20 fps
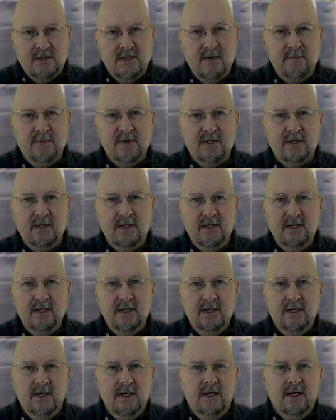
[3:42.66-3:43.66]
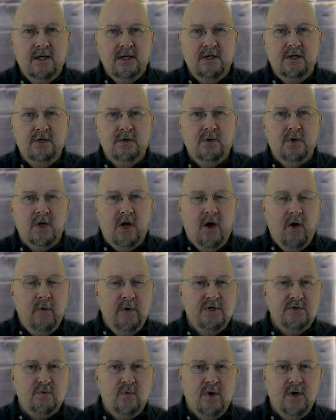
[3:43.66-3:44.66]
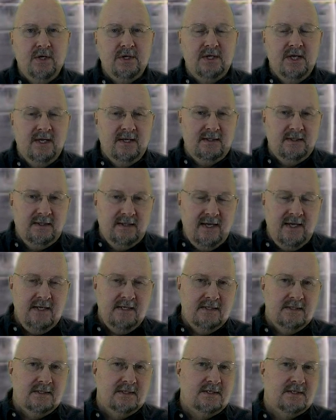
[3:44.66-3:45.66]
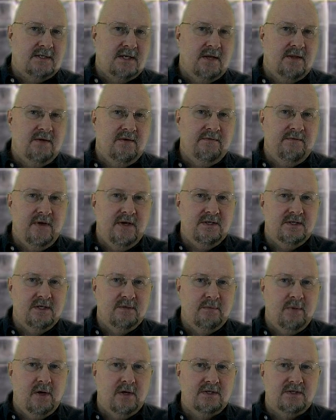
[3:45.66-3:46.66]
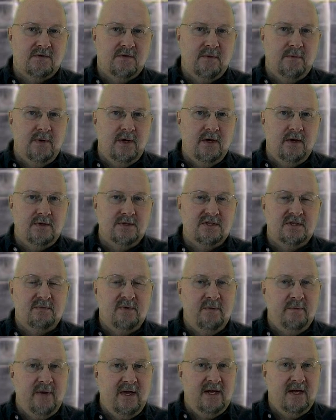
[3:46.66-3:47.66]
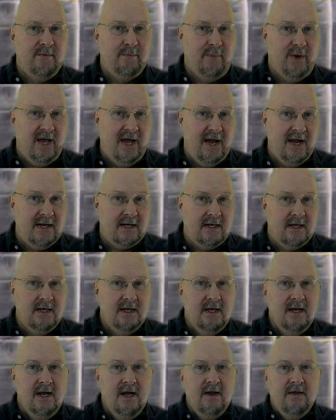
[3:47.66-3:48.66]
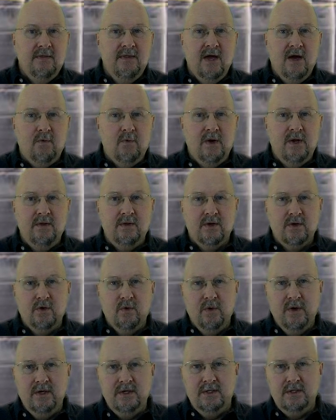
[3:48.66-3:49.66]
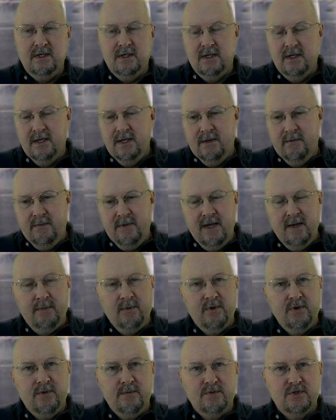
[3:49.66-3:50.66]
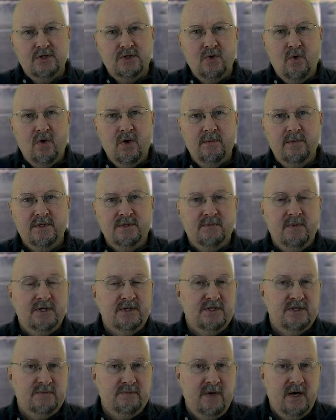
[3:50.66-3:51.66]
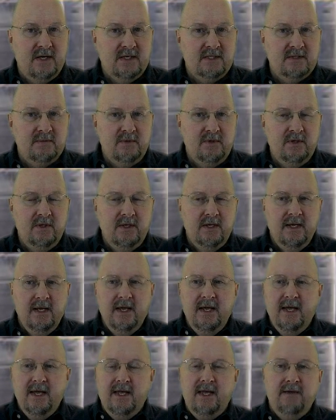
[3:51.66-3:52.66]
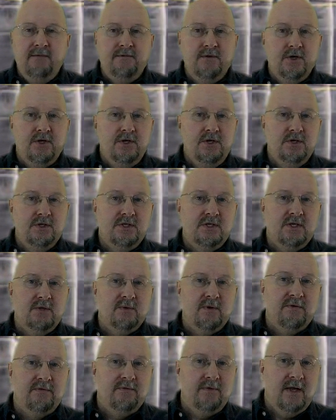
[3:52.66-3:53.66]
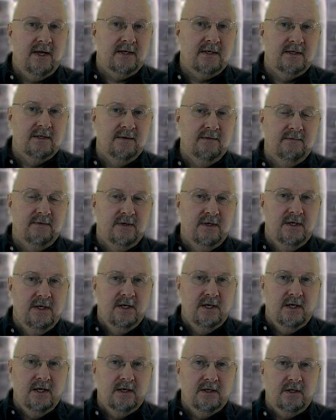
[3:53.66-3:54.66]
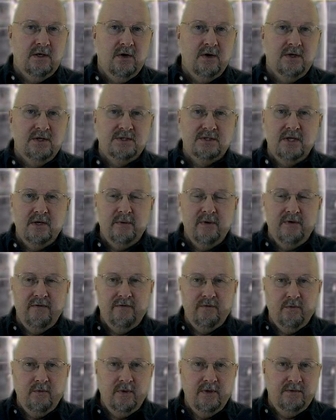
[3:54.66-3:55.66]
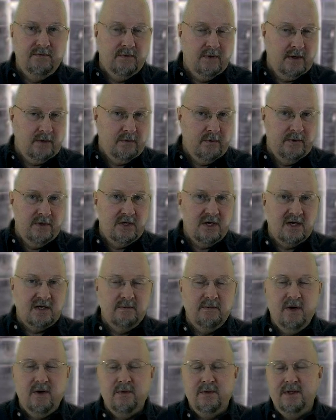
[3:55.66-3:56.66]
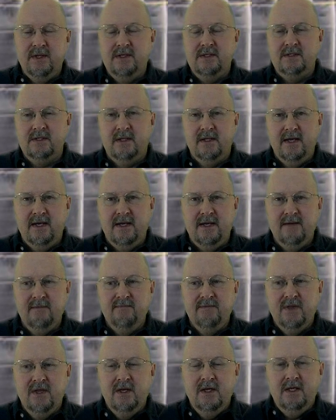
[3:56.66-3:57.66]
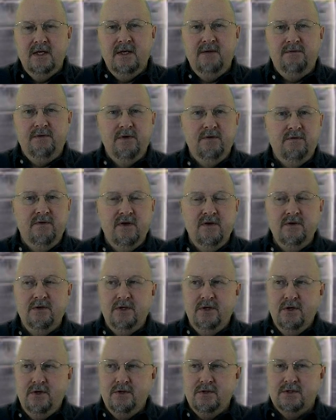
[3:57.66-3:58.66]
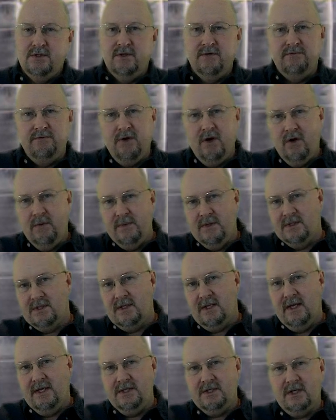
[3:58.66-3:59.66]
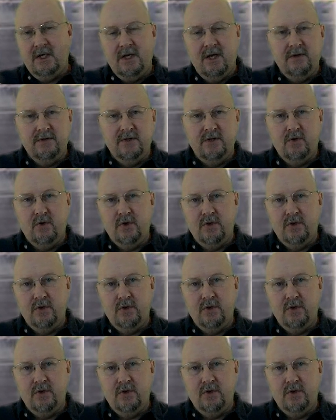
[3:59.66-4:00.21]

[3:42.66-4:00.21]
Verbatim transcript: Typically, you will always want at least the southern facing parts of the barrels to be painted black. That way they're going to be able to absorb as much as possible. If you're using reflective uh, coating, say we've, we've, like we talked about with insulating, if you've used the foam insulation along the